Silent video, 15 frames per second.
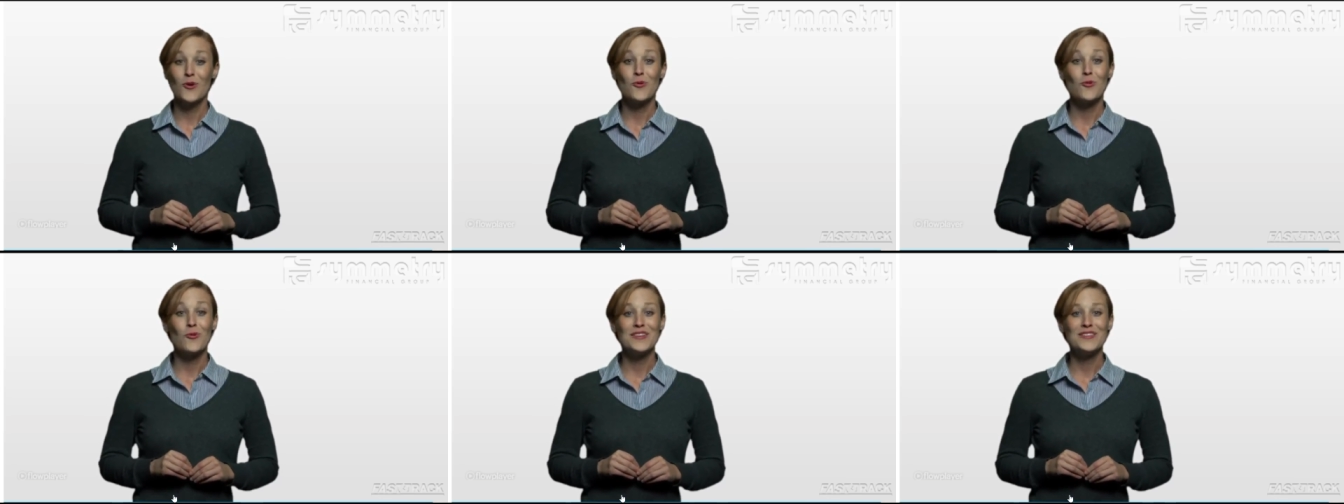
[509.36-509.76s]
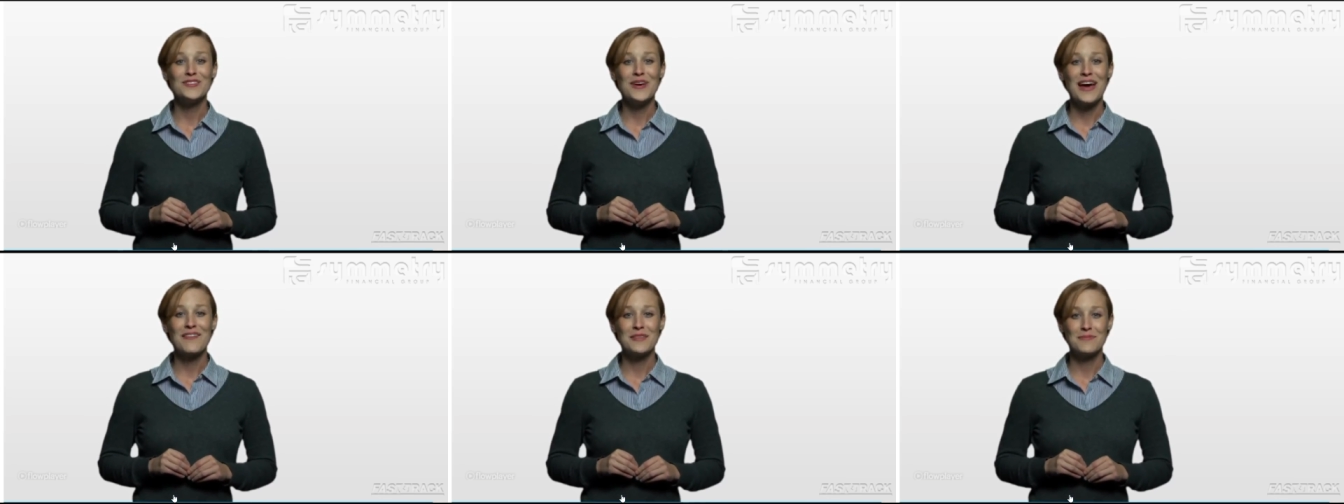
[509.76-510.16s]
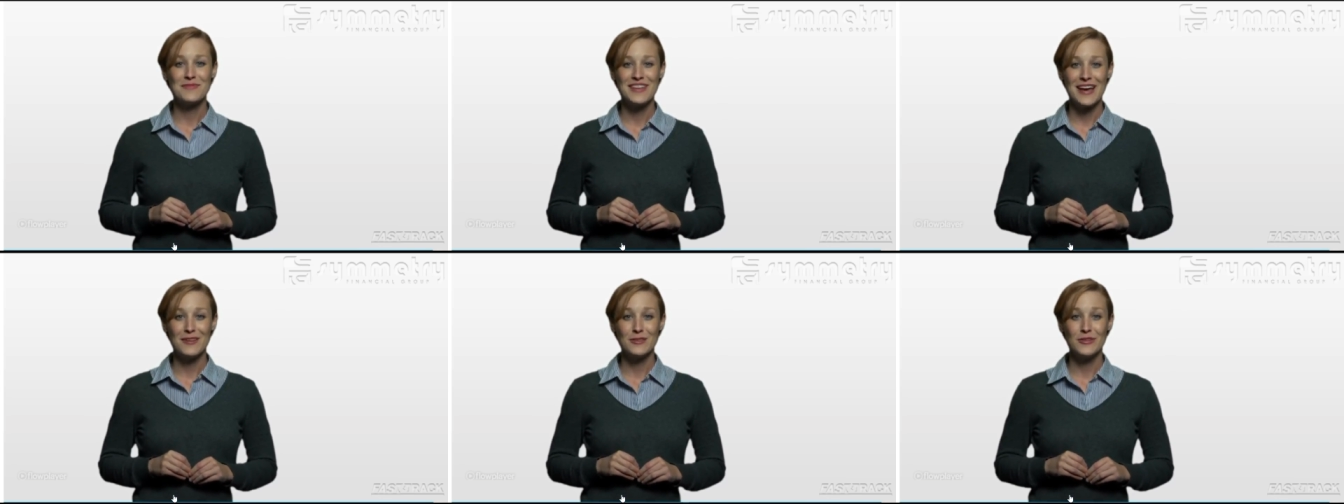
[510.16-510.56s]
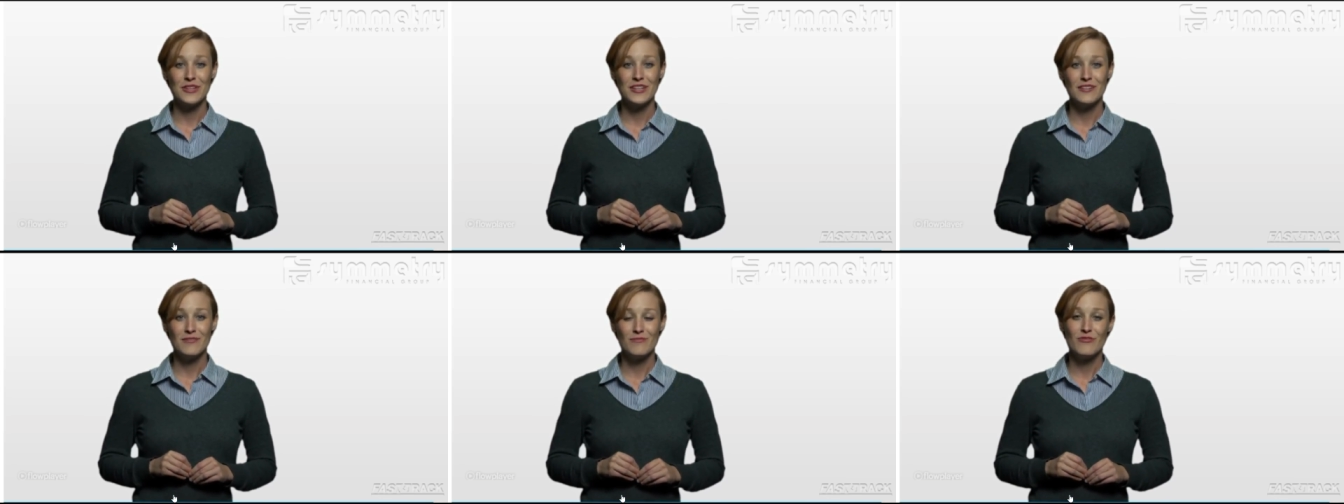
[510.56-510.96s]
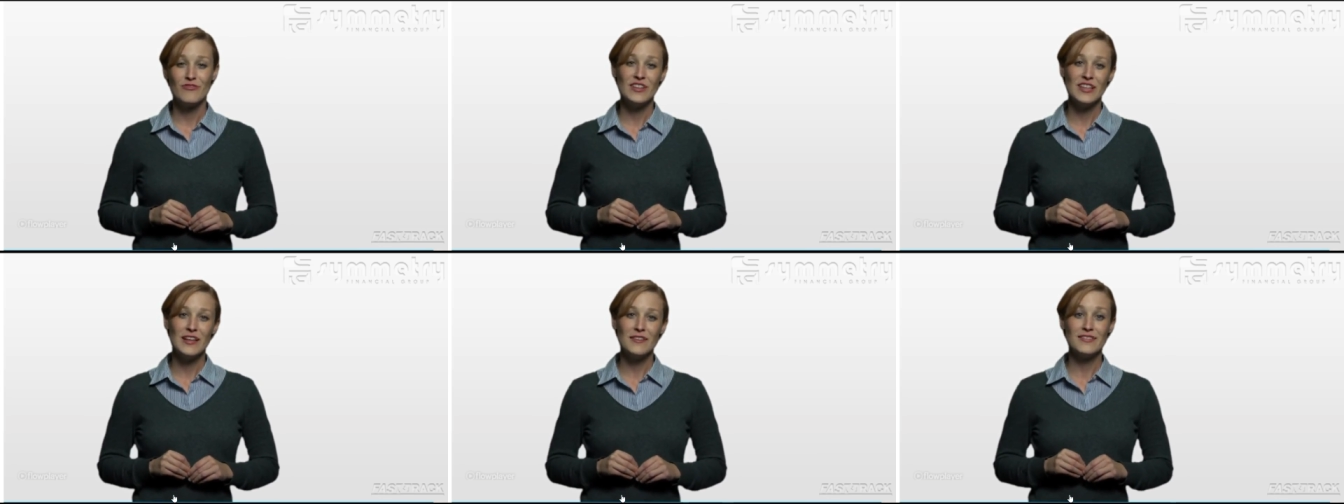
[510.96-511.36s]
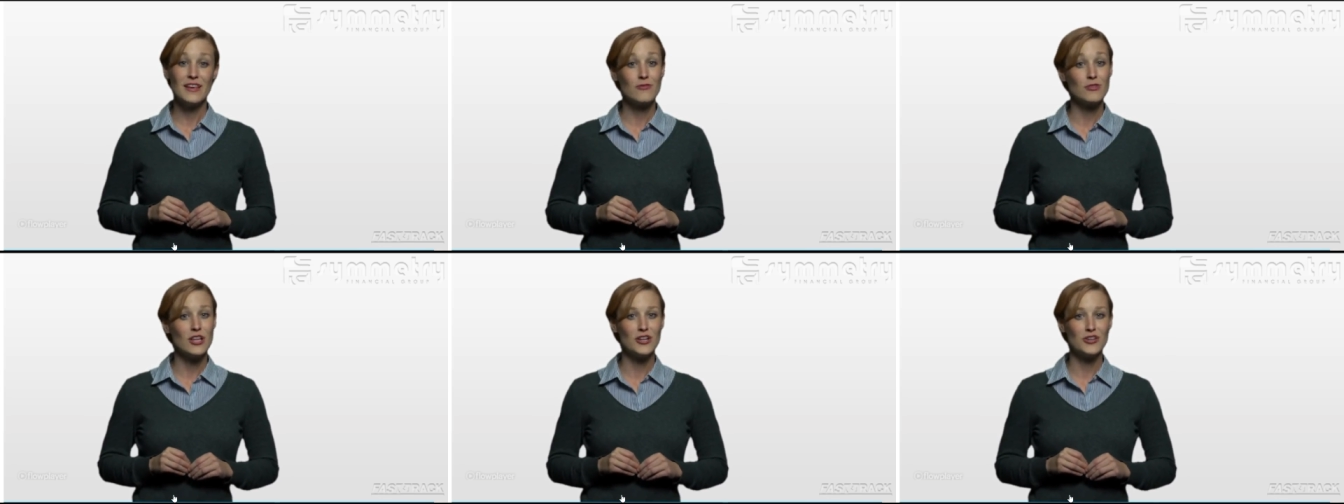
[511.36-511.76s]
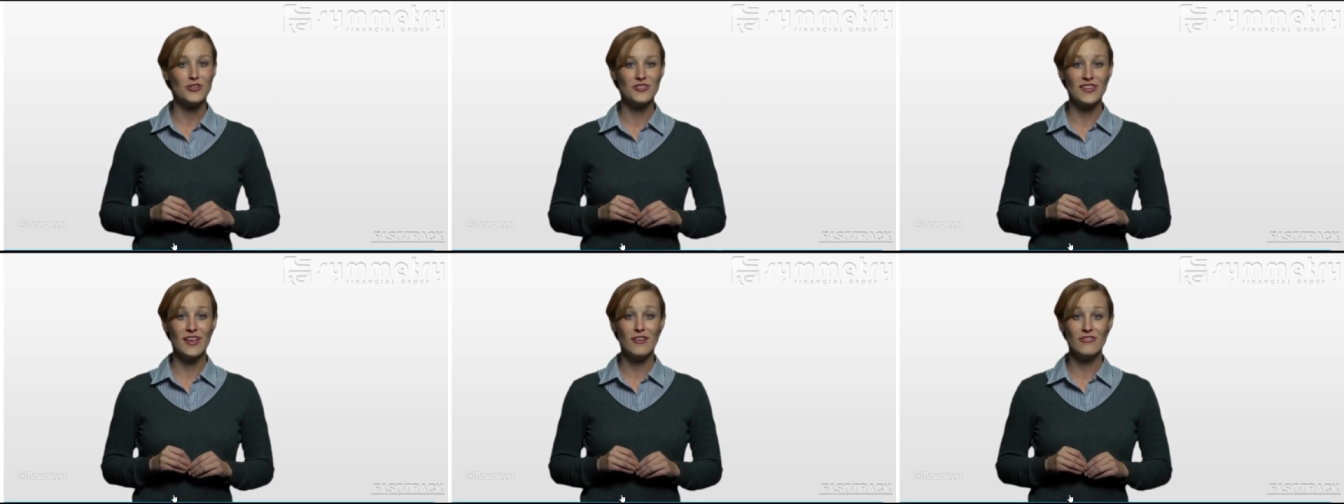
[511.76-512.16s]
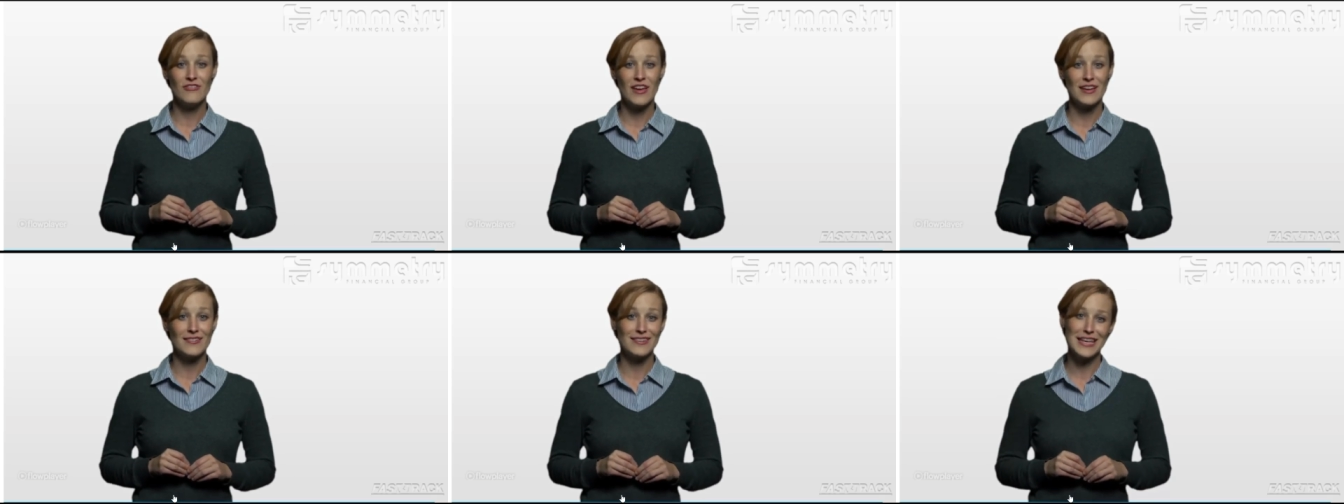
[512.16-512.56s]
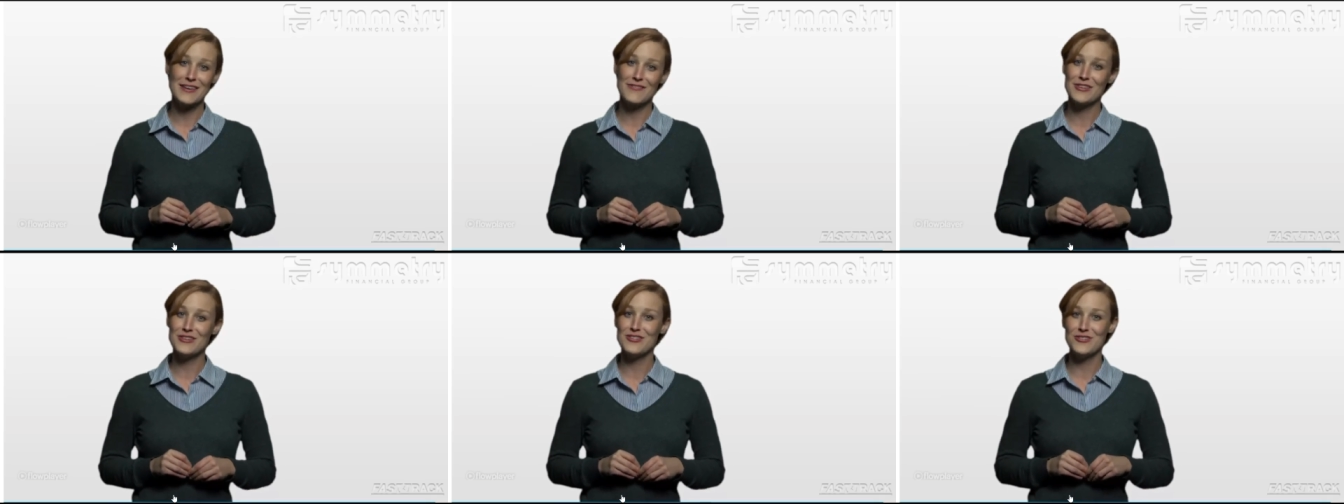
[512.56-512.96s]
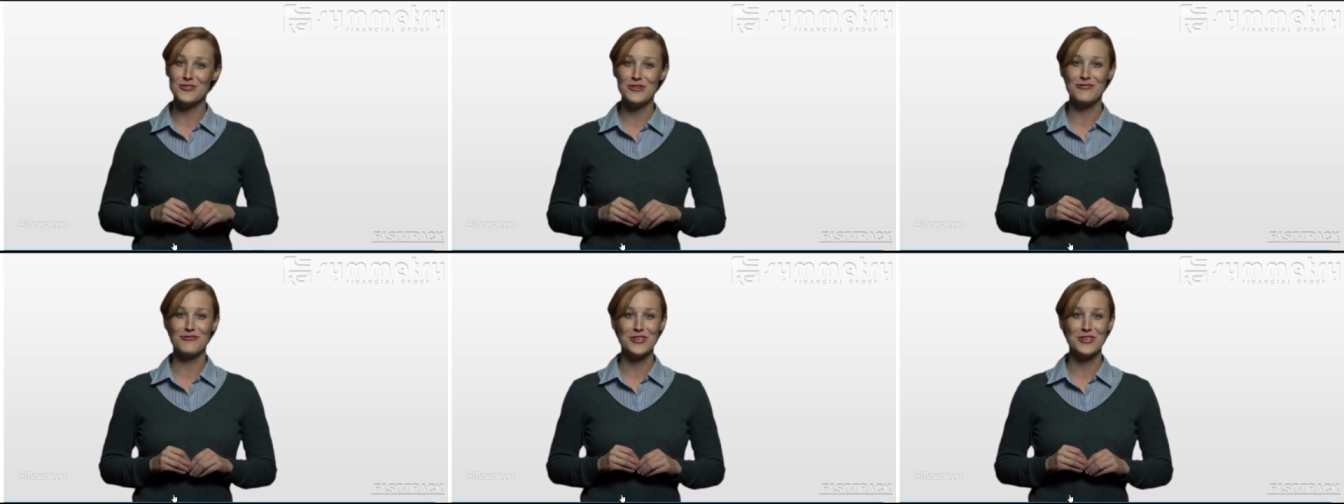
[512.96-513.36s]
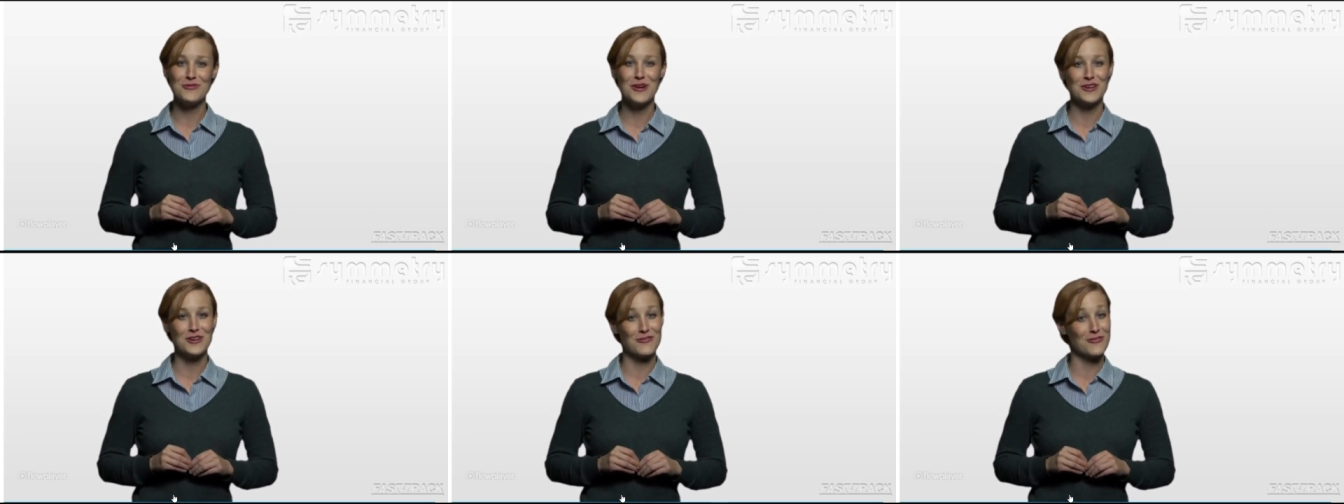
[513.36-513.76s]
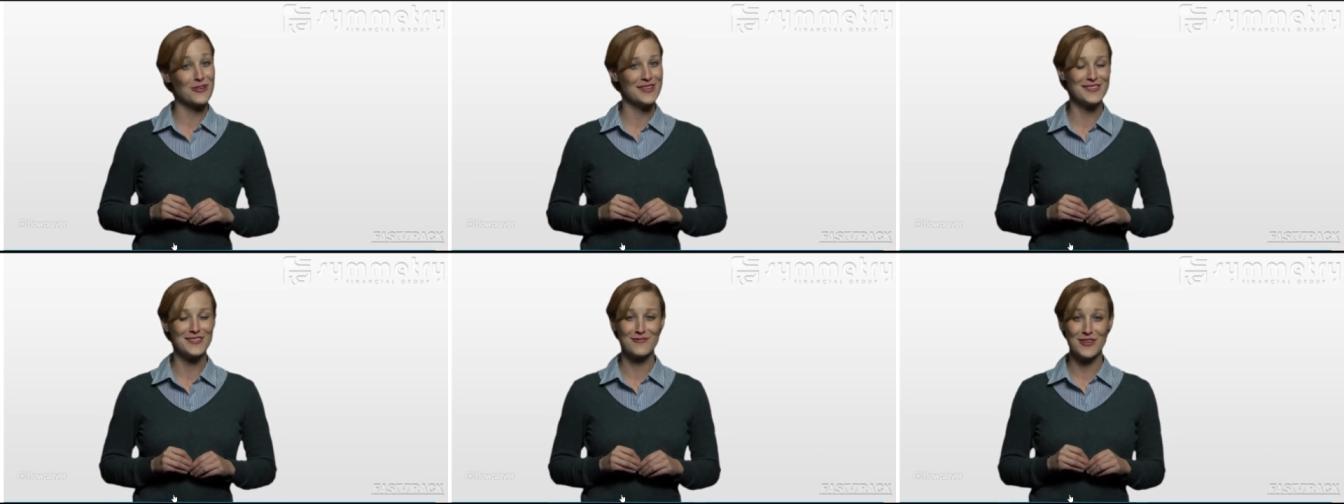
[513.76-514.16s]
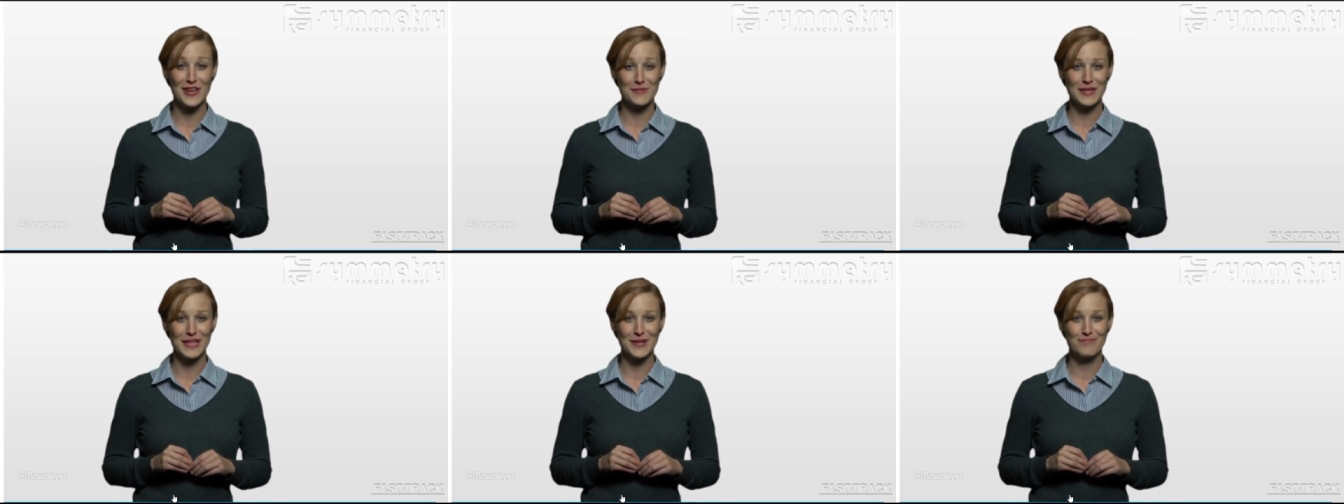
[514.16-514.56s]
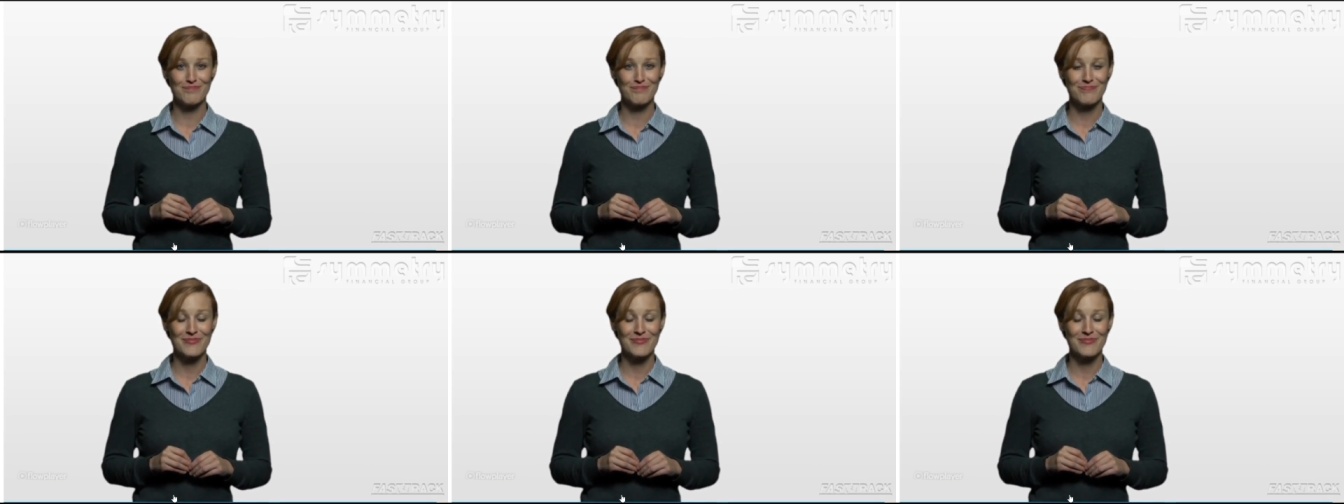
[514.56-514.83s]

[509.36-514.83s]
Once you have them downloaded, fill out several on yourself and even do a few on your friends and family.